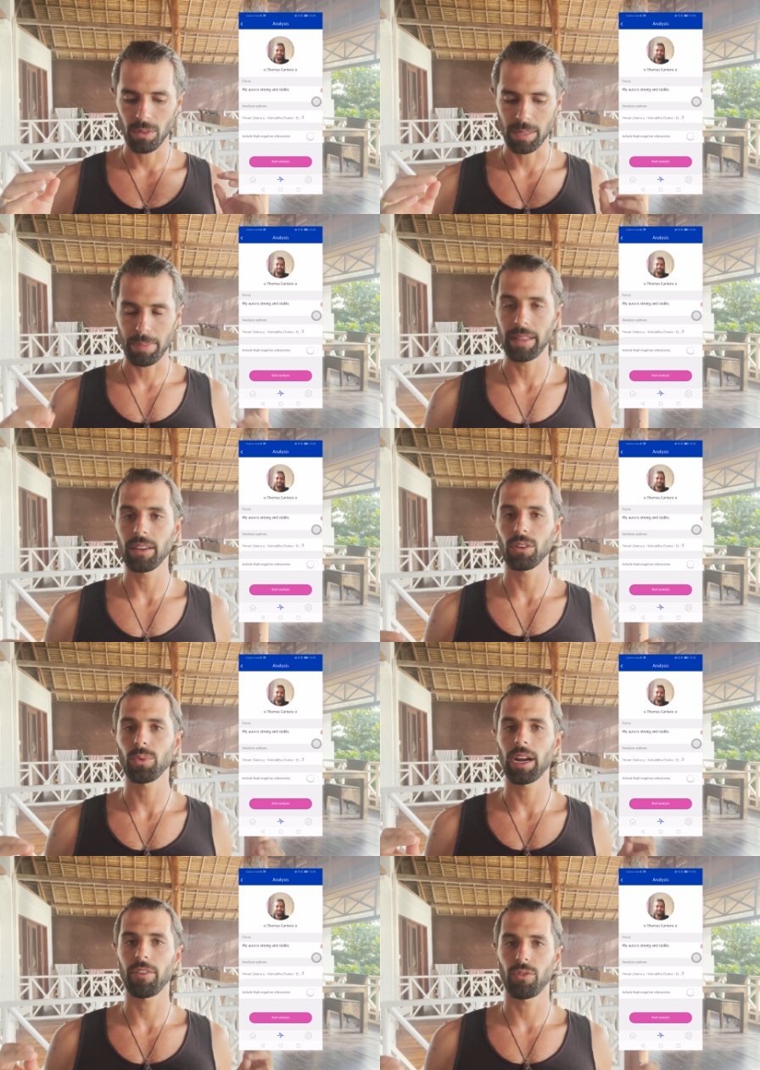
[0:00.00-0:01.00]
Depending on
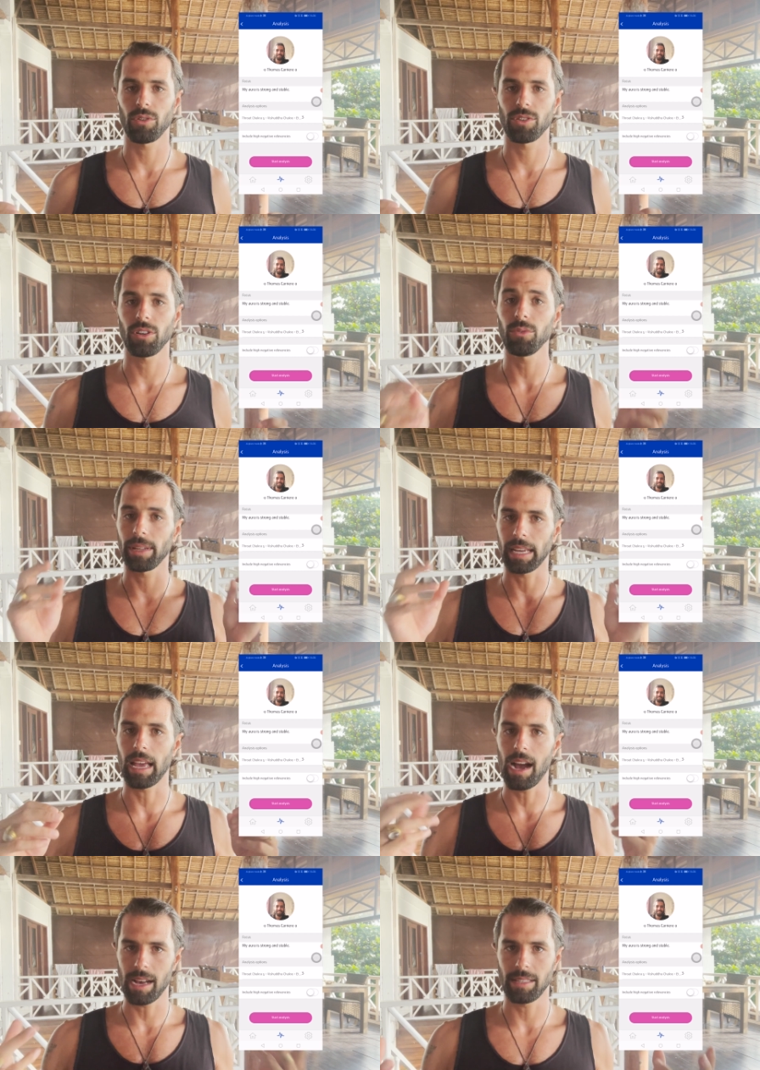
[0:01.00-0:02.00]
what I focus on, what I
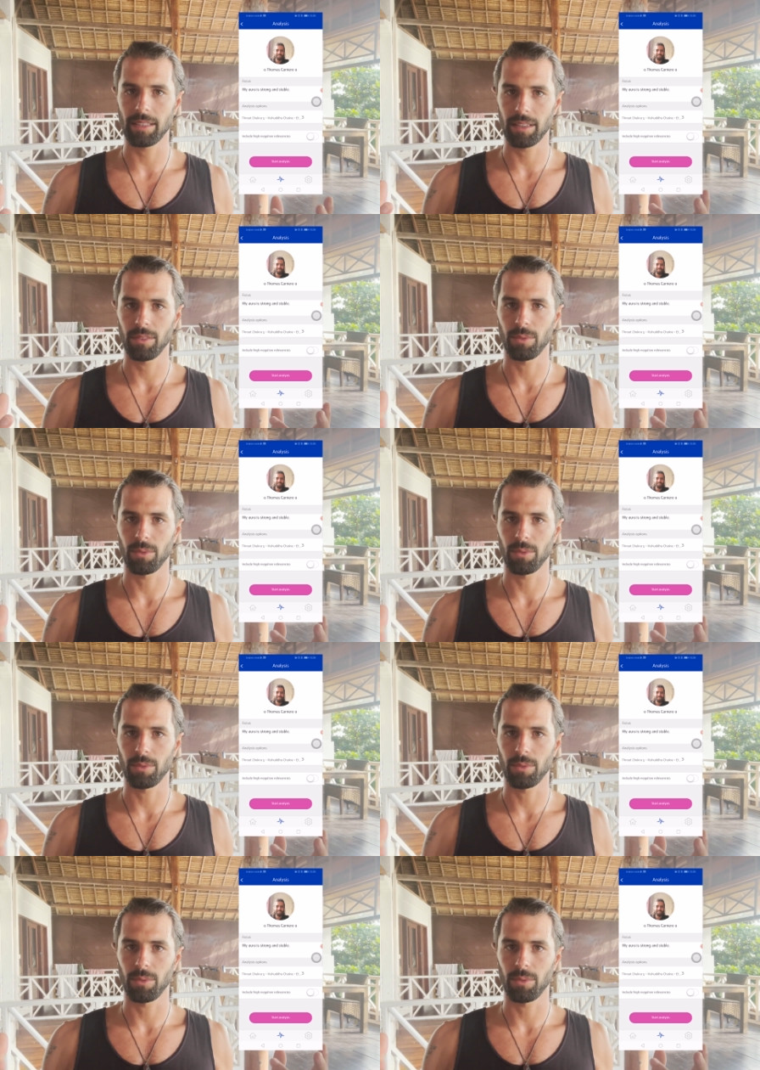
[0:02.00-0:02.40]
ask,